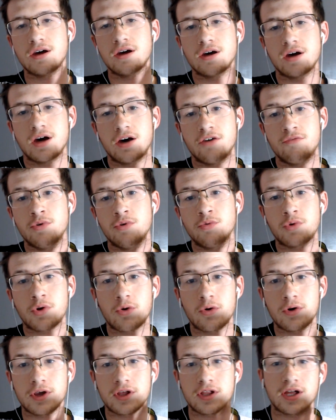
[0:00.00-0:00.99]
I've been
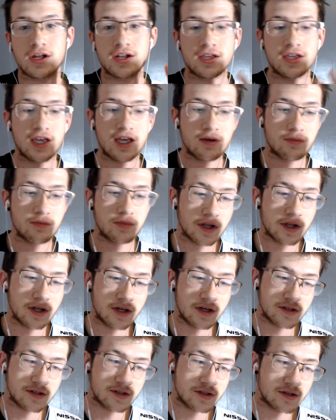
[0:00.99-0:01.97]
recording a lot of
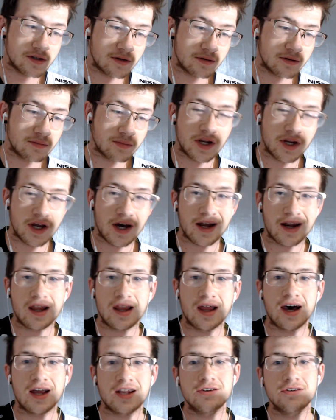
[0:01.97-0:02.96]
gameplays, but not a
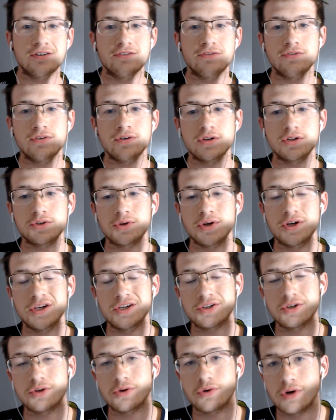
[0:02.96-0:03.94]
lot of
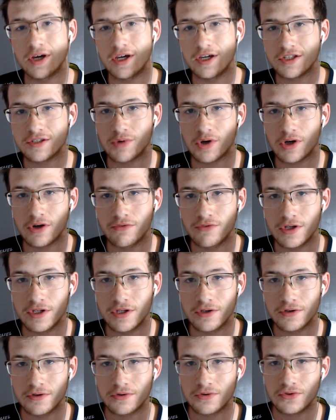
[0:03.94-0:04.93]
traditional ASMR
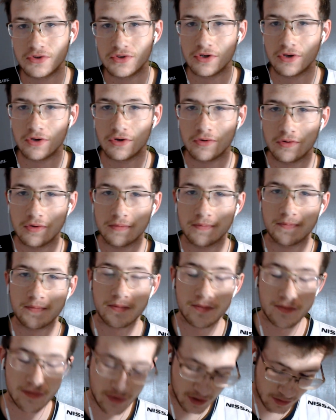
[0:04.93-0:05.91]
videos, so
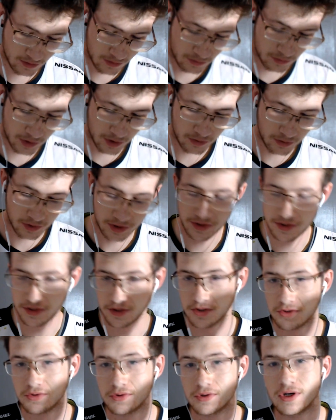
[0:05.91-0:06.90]
we're going to
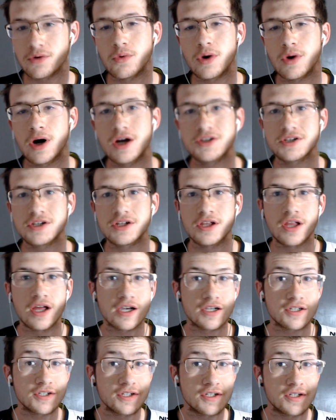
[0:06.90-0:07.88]
do a watch
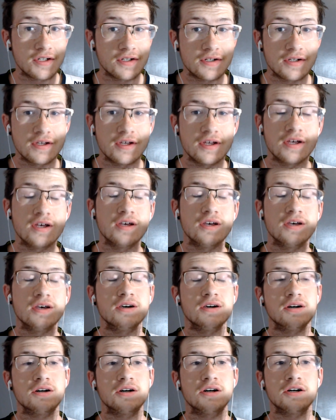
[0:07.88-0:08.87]
collection.
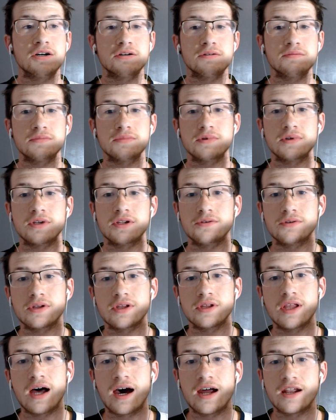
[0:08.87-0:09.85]
I know a
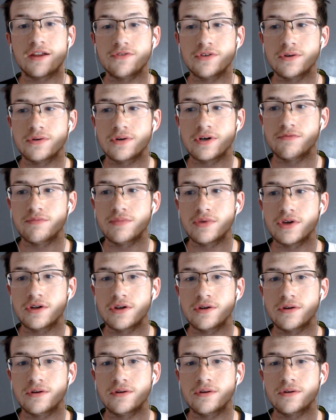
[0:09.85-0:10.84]
lot of you have
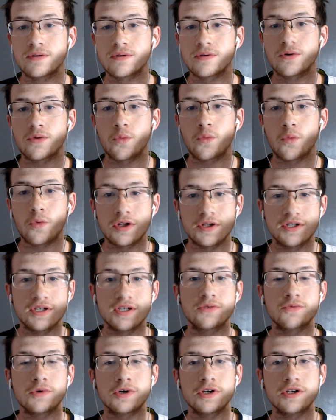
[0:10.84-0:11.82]
been
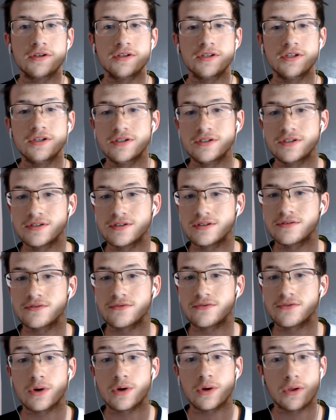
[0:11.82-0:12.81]
wanting one of these
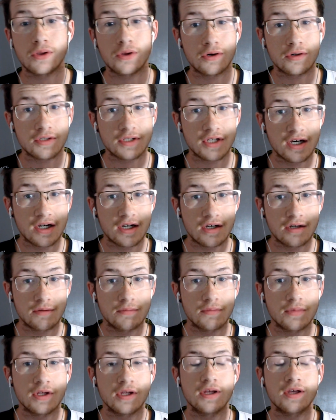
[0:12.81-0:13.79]
for a long time,
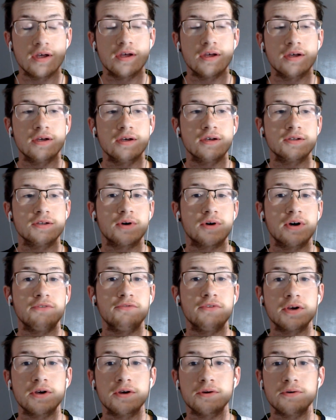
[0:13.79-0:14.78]
so I
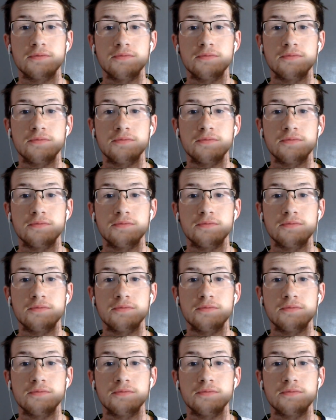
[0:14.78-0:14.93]
figured